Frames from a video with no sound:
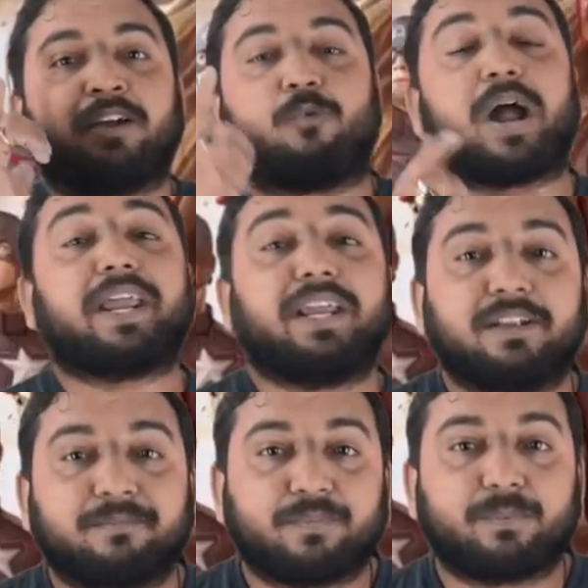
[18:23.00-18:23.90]
Why?
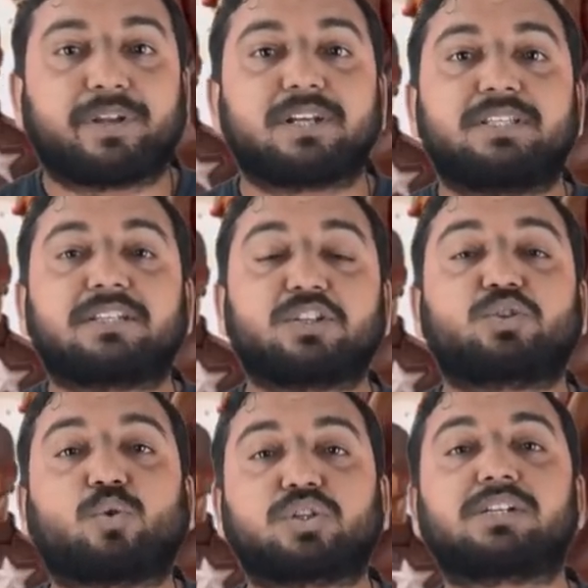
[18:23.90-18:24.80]
Because this is
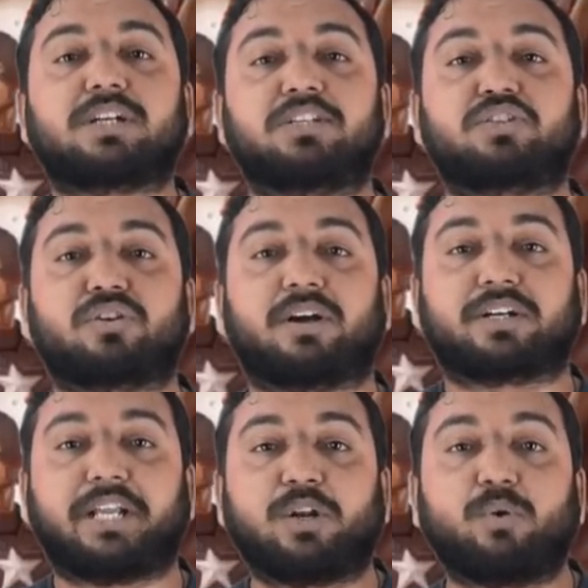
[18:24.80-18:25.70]
social
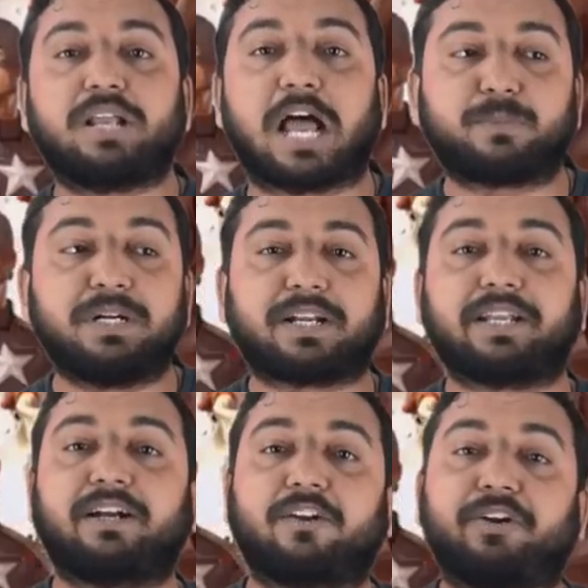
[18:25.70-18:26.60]
construct. Heroine has been
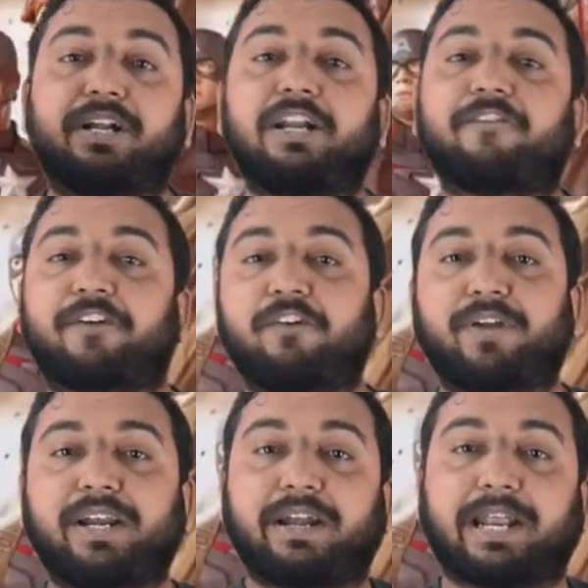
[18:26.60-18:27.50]
taken in a very different
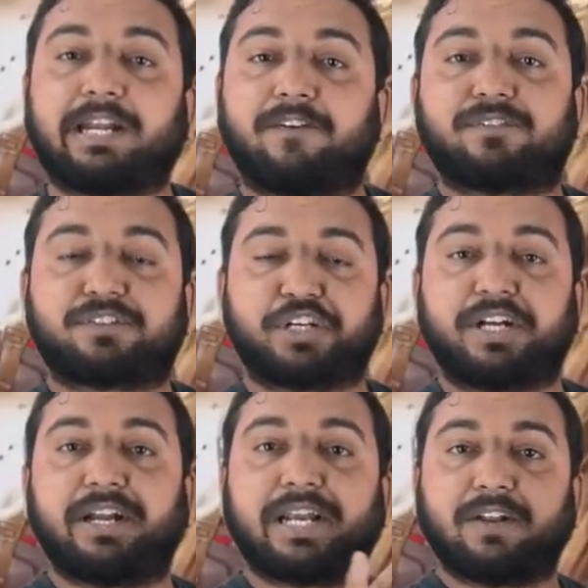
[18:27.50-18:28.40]
way, negative
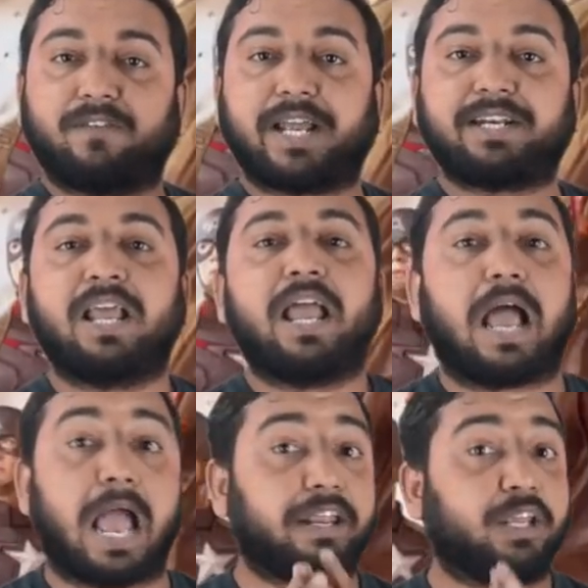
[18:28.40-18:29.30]
shade, negative light,
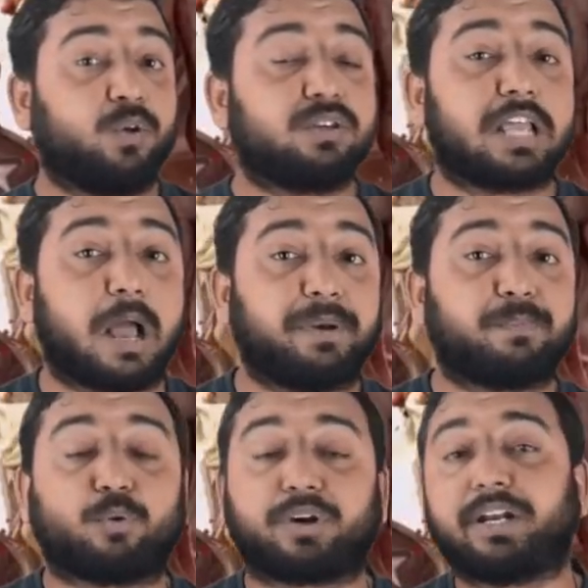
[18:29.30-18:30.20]
and heroes, they have been
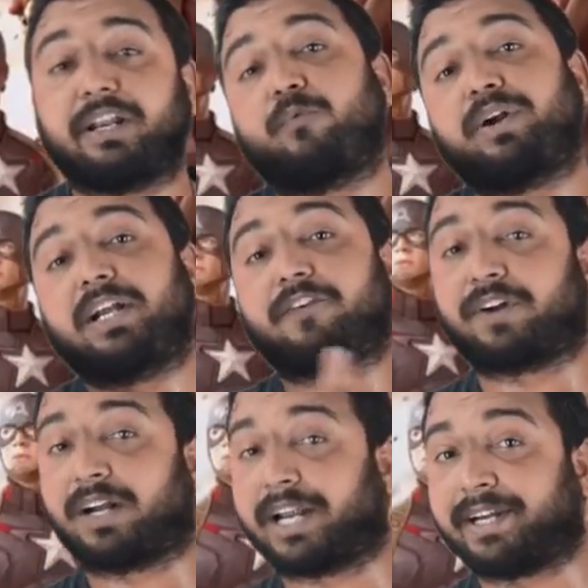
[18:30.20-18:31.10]
portrayed in a very
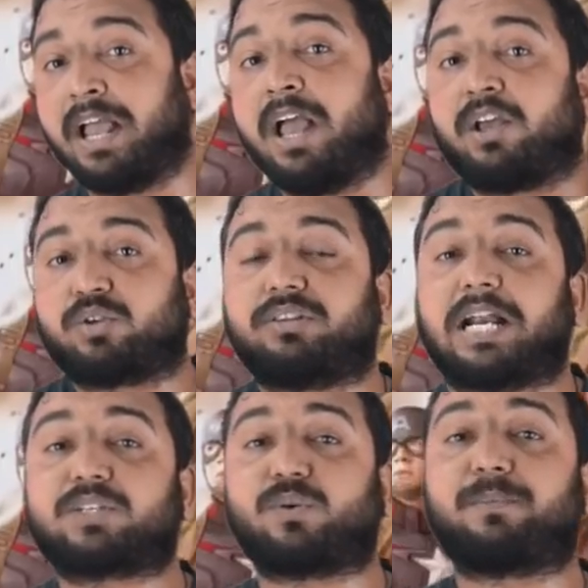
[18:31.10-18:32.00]
different light. So
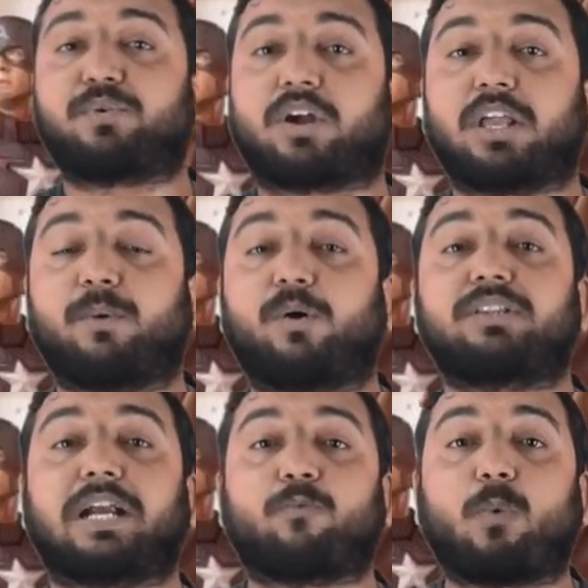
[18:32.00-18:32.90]
that's what I'm talking
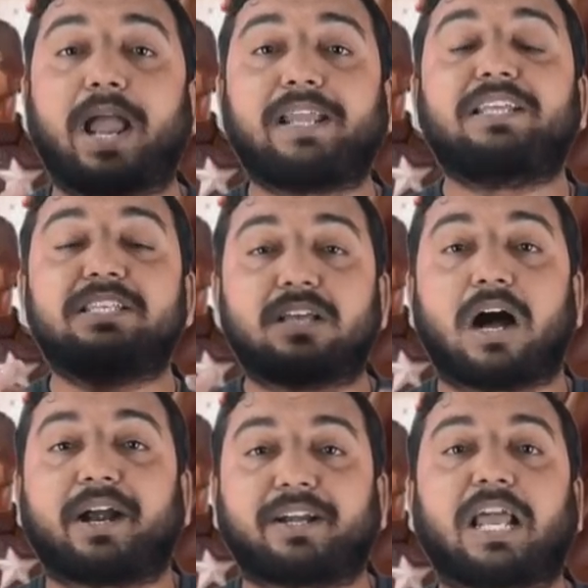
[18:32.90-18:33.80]
about, that why these
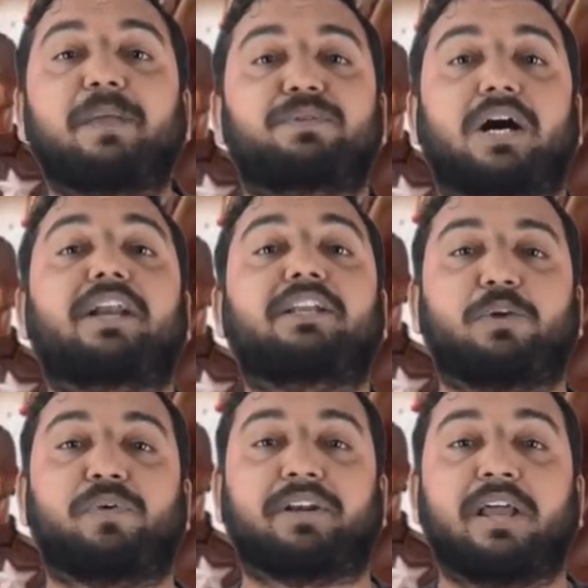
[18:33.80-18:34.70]
archetypes are
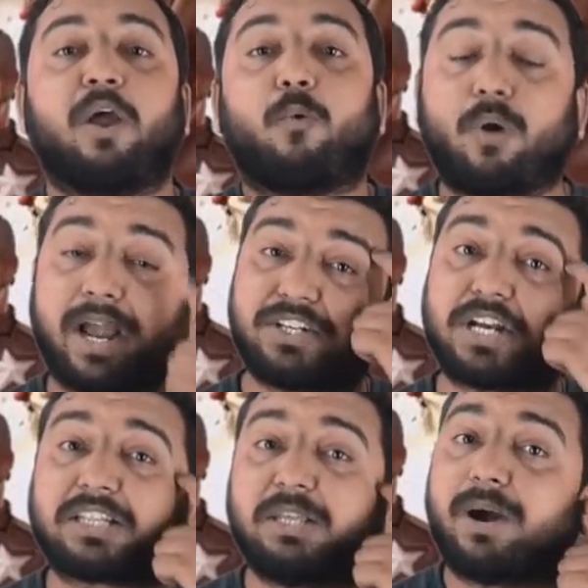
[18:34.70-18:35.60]
given. Why
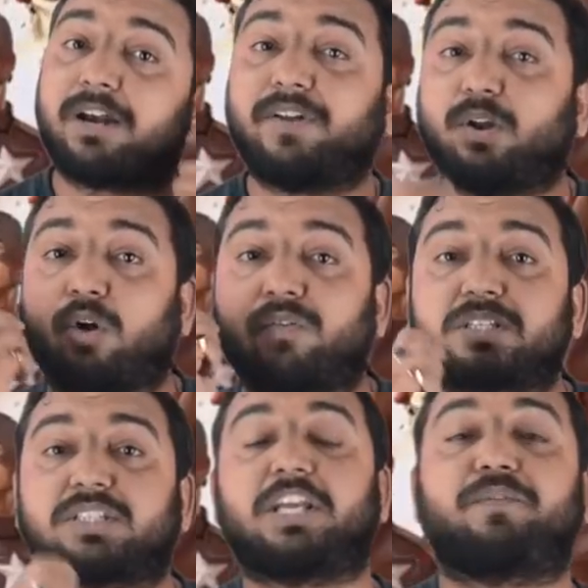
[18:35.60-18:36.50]
Shaktiman will
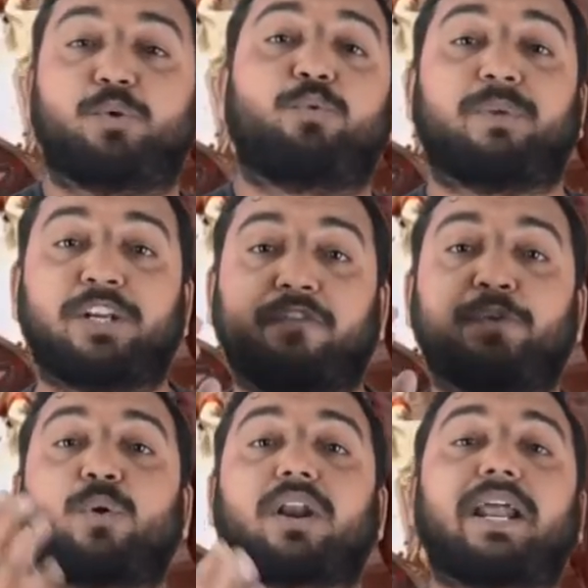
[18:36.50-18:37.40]
always save you? Many of
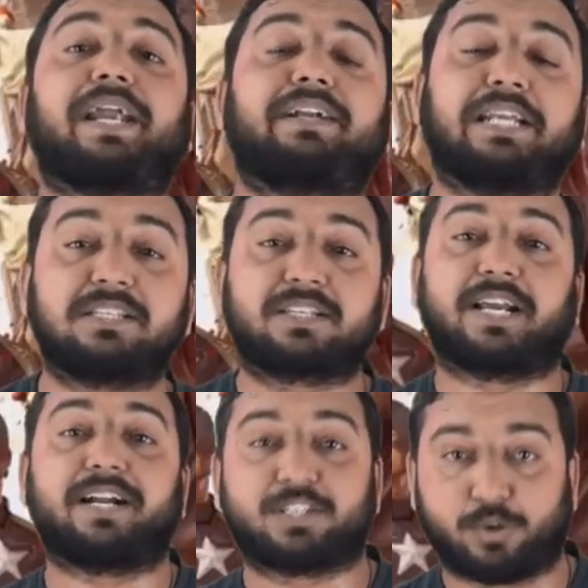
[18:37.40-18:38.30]
you are 90s
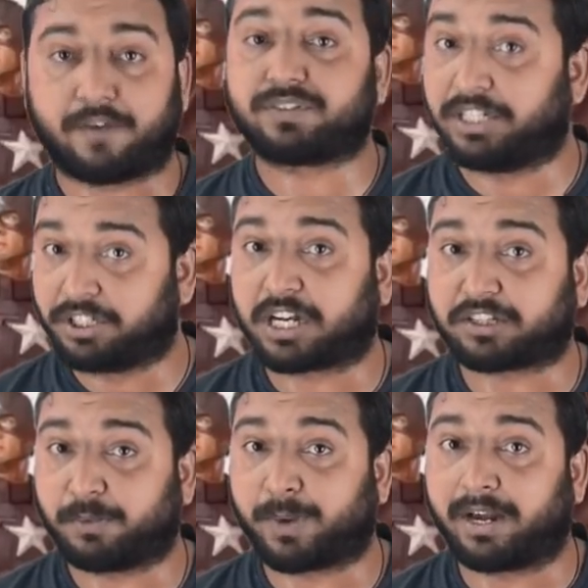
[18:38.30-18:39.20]
kids, you have seen
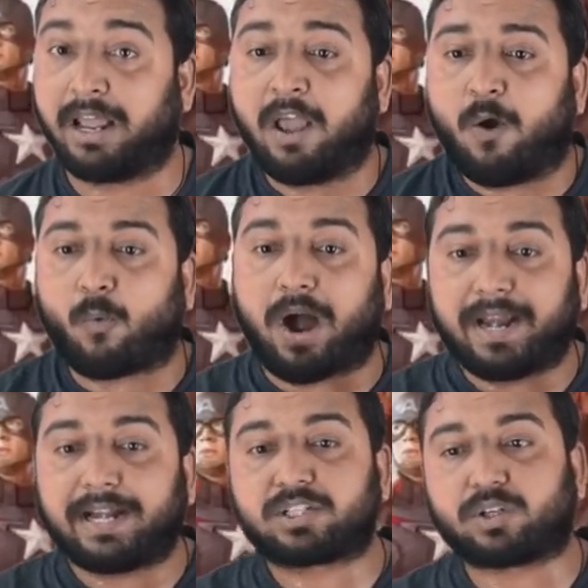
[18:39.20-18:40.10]
Shaktiman.
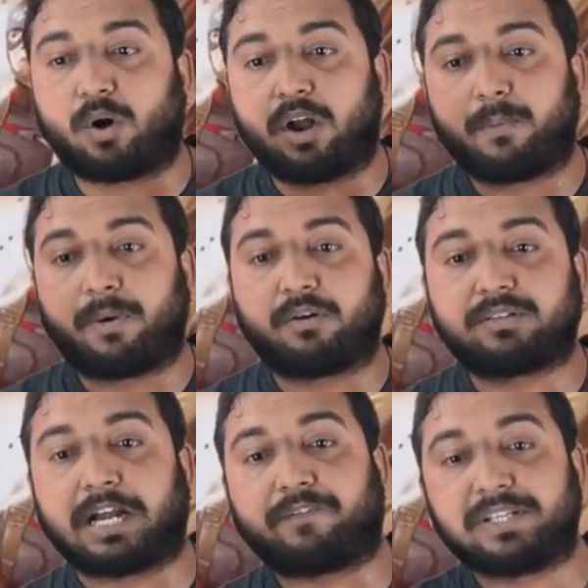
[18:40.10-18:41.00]
Why it's all
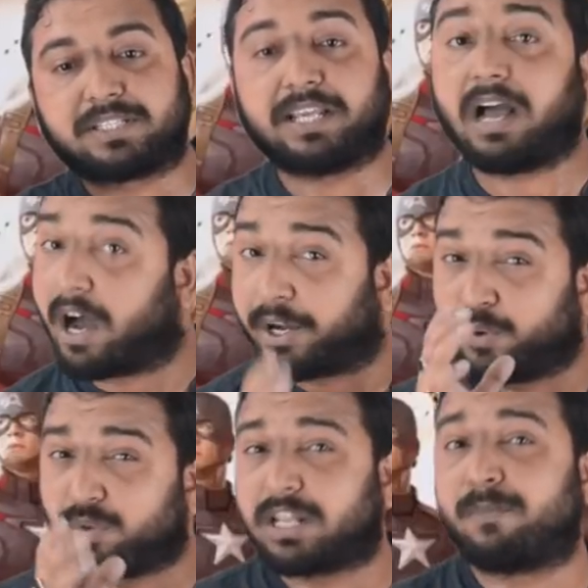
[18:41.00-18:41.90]
about that we say, are
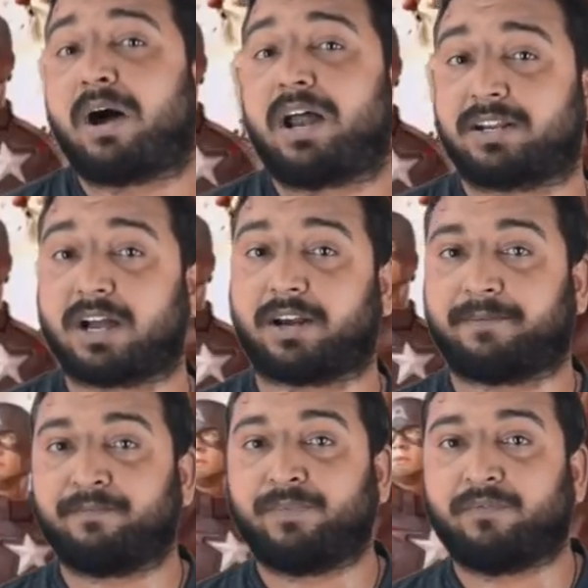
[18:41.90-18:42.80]
you Salman
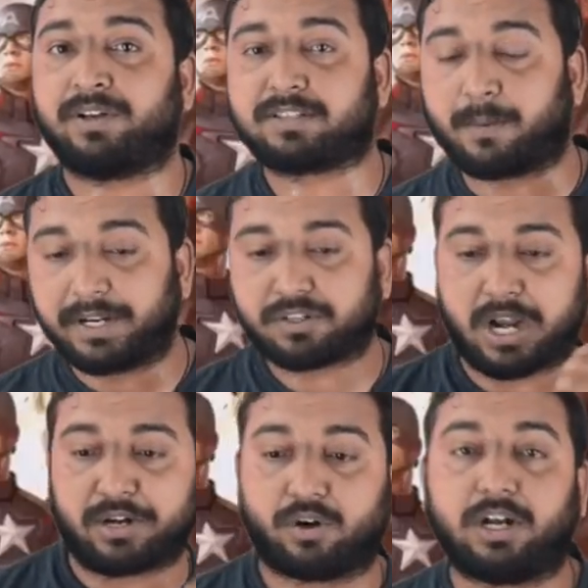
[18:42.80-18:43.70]
Khan? When somebody's
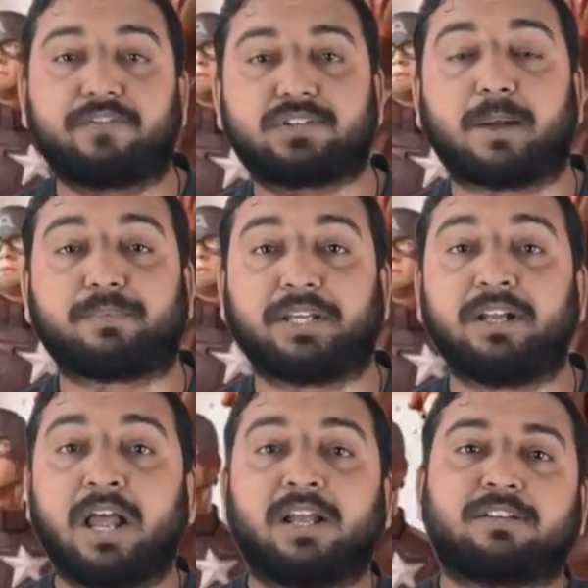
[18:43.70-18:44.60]
trying to lift
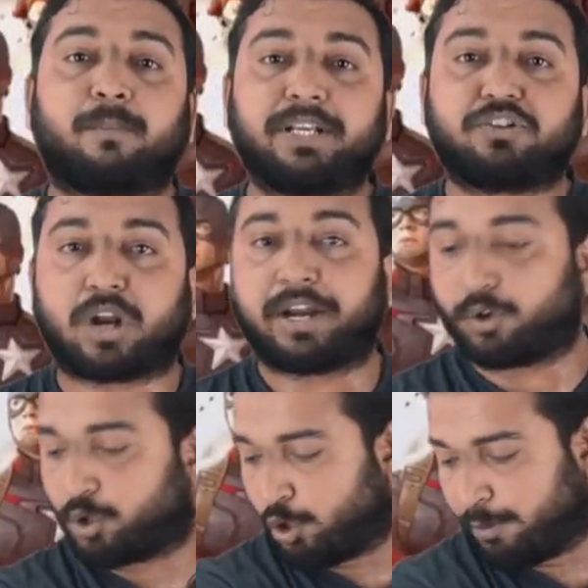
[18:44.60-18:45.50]
something, somebody's trying
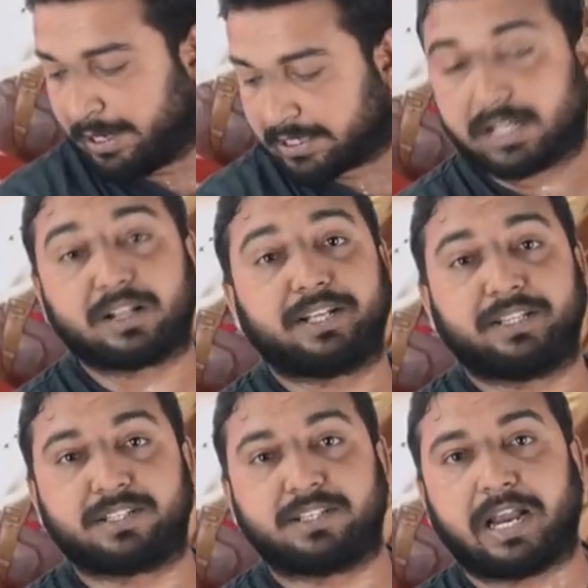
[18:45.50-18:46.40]
to show you muscles like
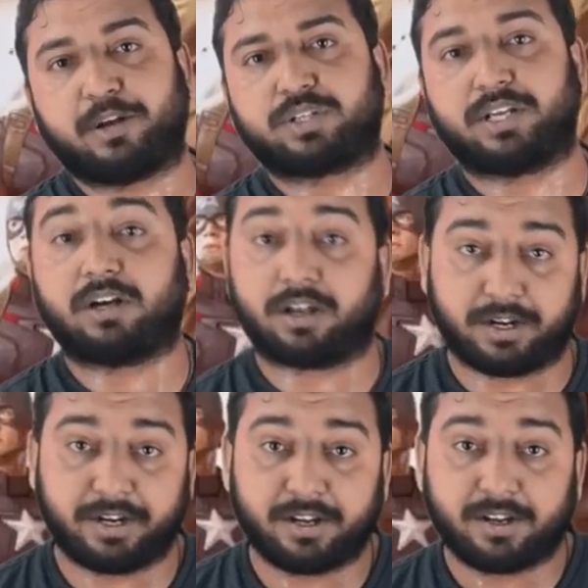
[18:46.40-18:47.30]
this, and you say, all
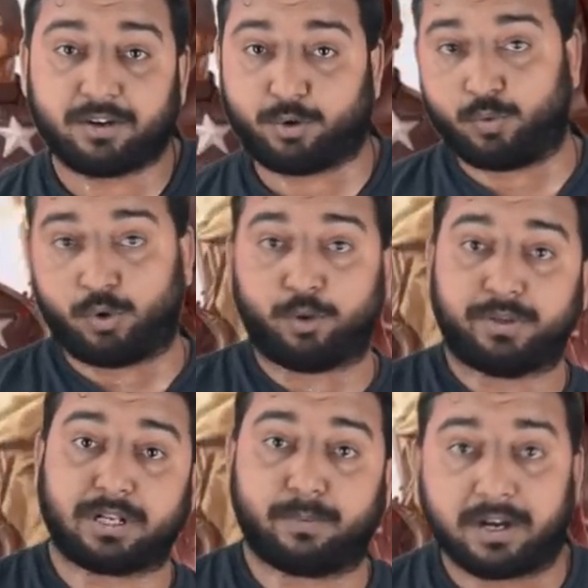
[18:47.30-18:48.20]
right, do you want to be
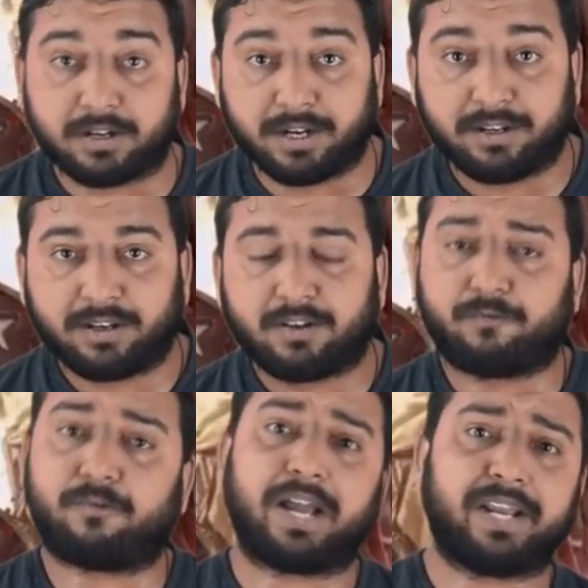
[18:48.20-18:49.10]
Salman Khan?
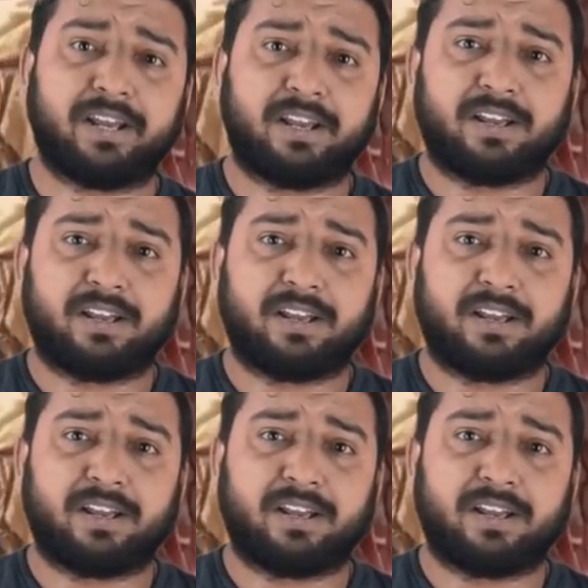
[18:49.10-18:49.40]
Why?